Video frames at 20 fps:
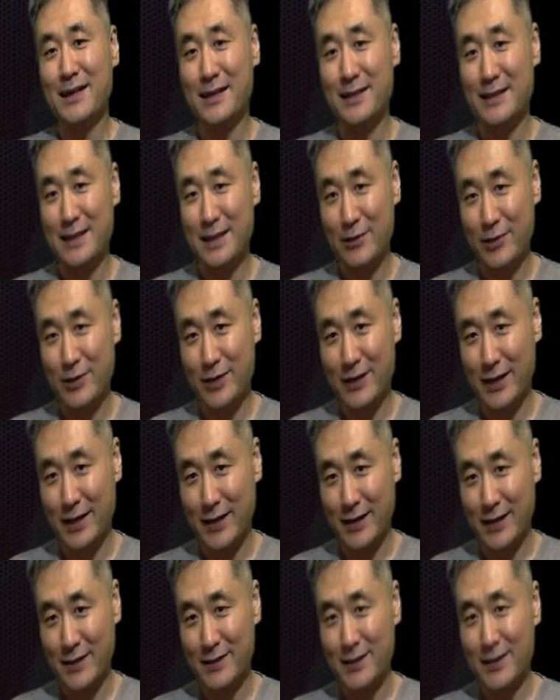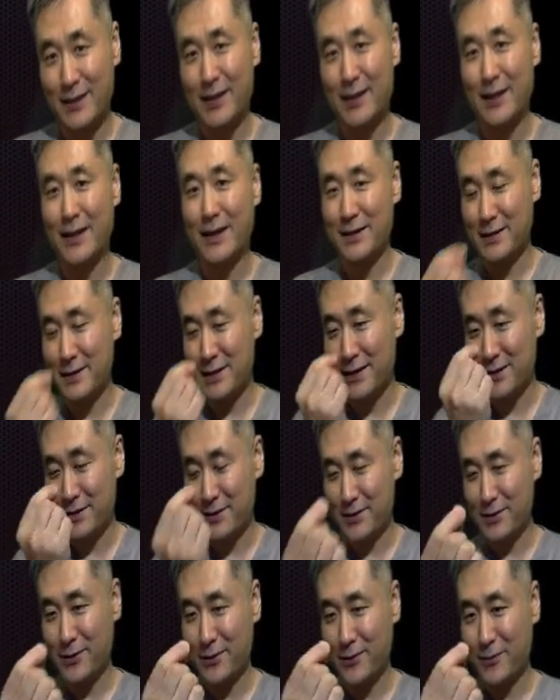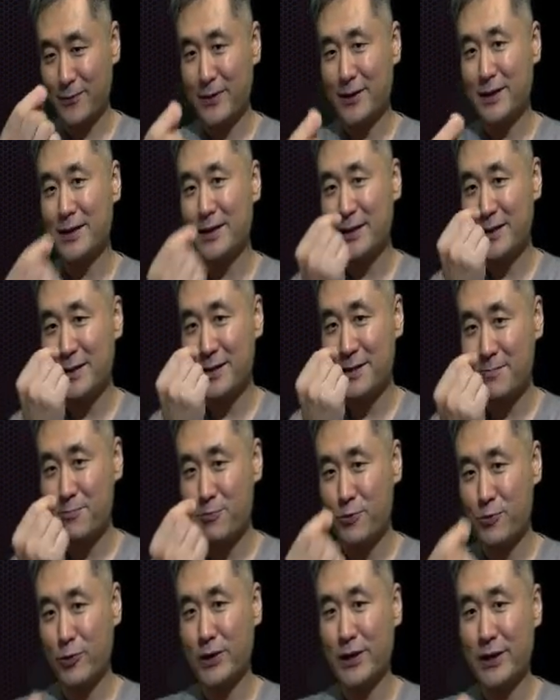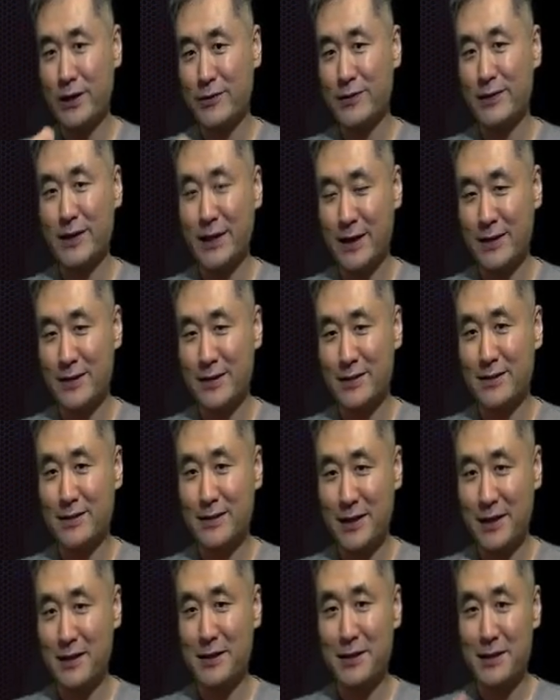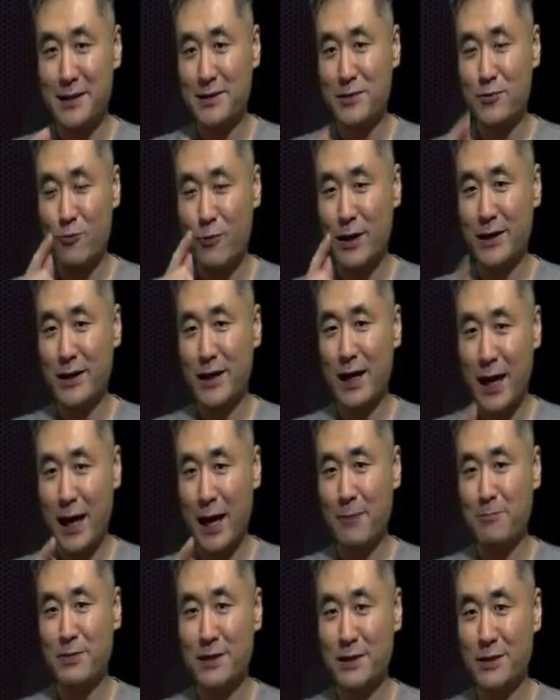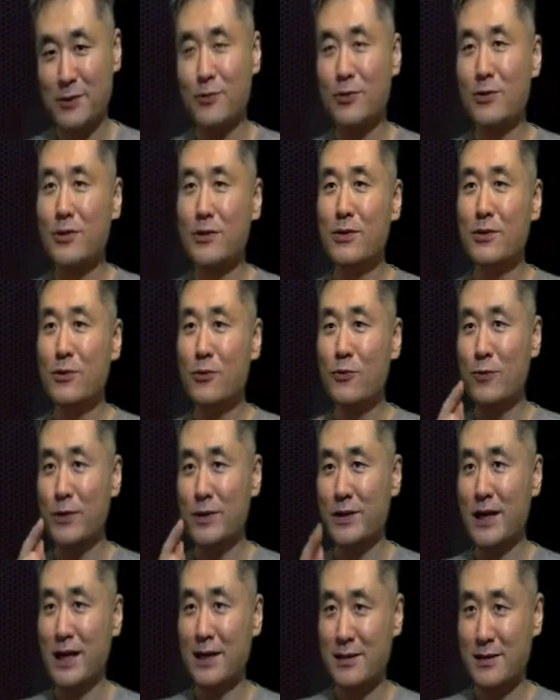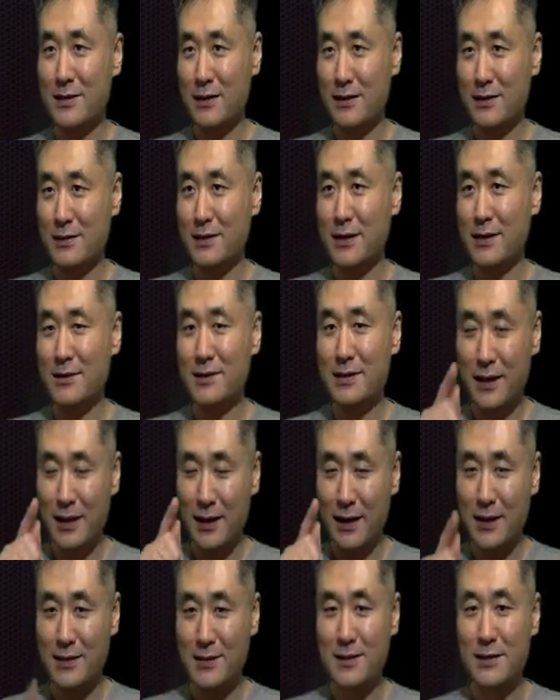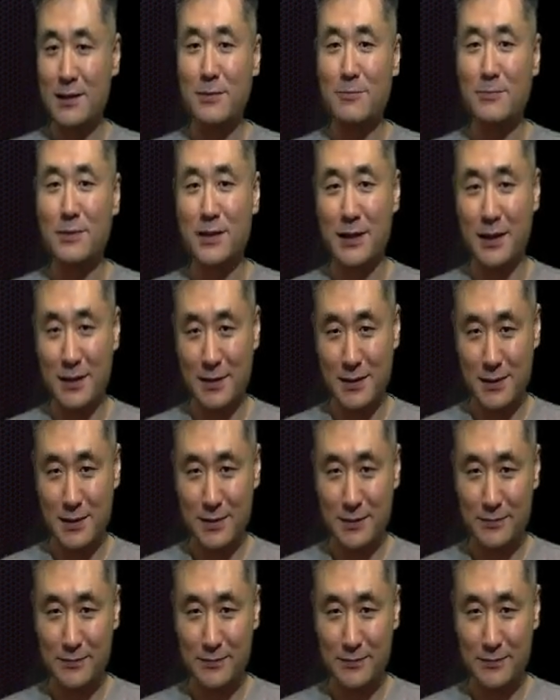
and irritated and then nerve is more irritated. That is what happening with SL test and slump test.